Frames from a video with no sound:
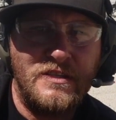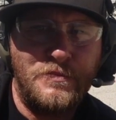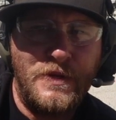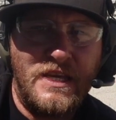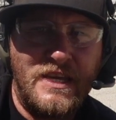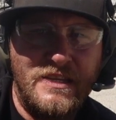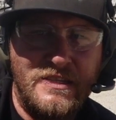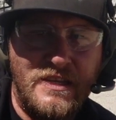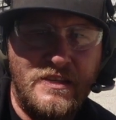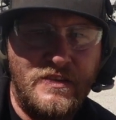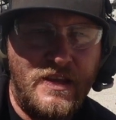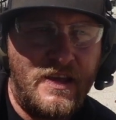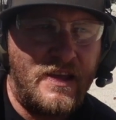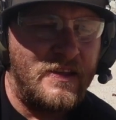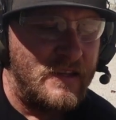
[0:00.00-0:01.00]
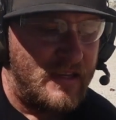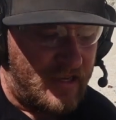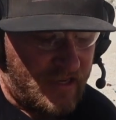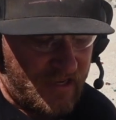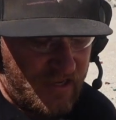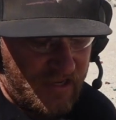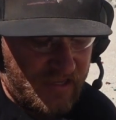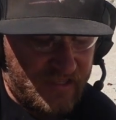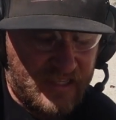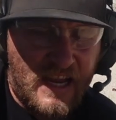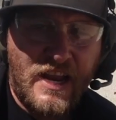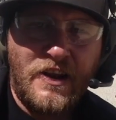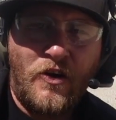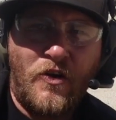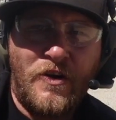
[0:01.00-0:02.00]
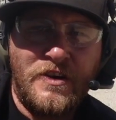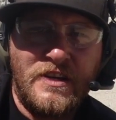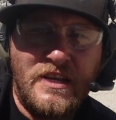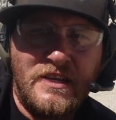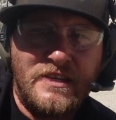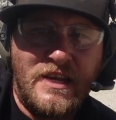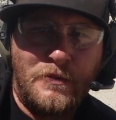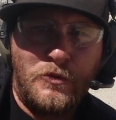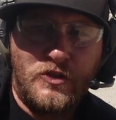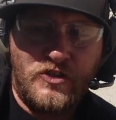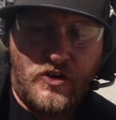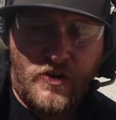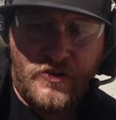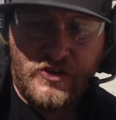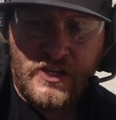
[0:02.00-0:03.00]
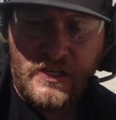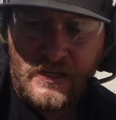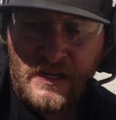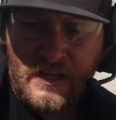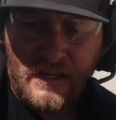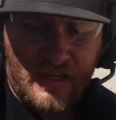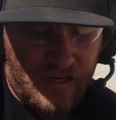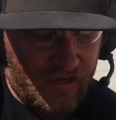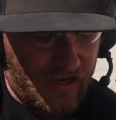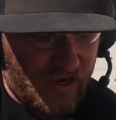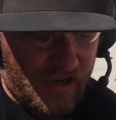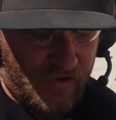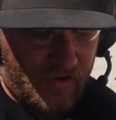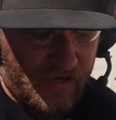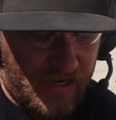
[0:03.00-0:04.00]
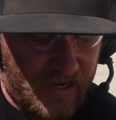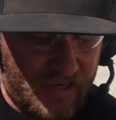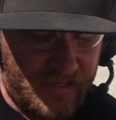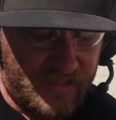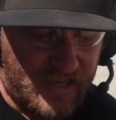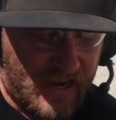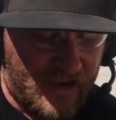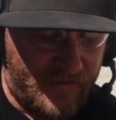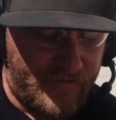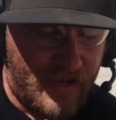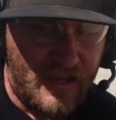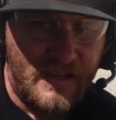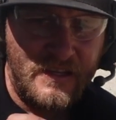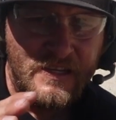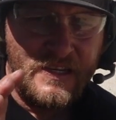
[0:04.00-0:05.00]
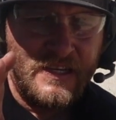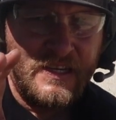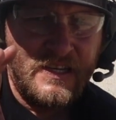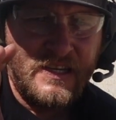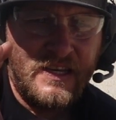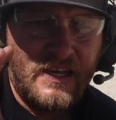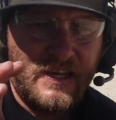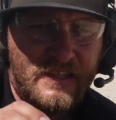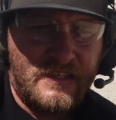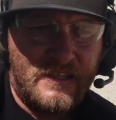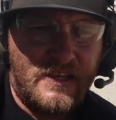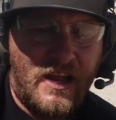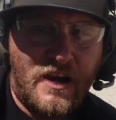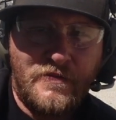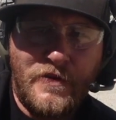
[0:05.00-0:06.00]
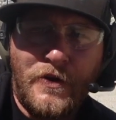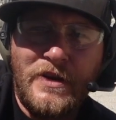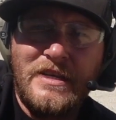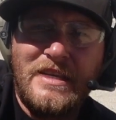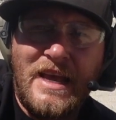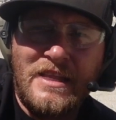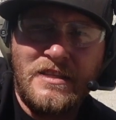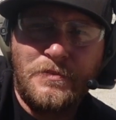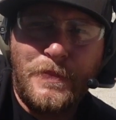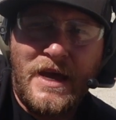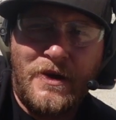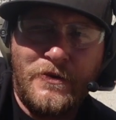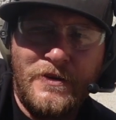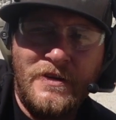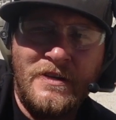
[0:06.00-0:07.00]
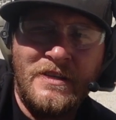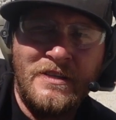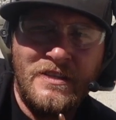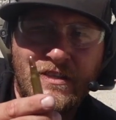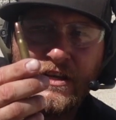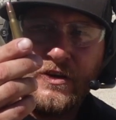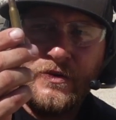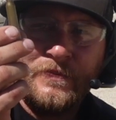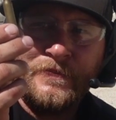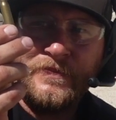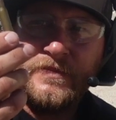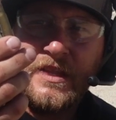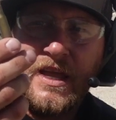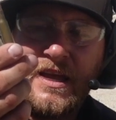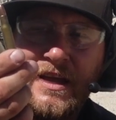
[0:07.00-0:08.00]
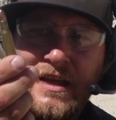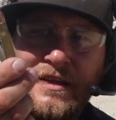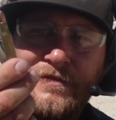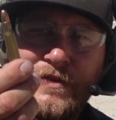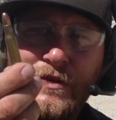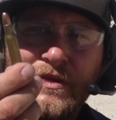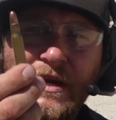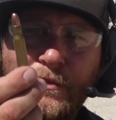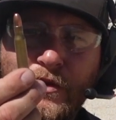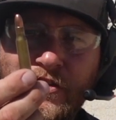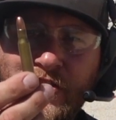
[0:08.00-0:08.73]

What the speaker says: is because it's kind of hard to double charge it. You know, it is kind of it's not a very dense powder. So if you double